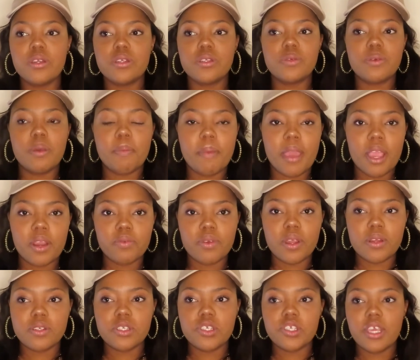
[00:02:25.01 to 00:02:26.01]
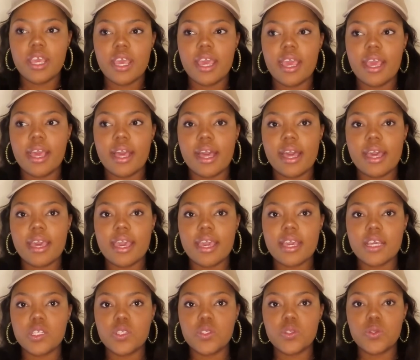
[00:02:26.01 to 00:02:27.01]
do a background check, I
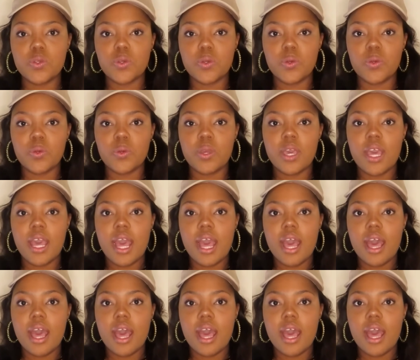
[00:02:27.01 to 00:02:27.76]
had to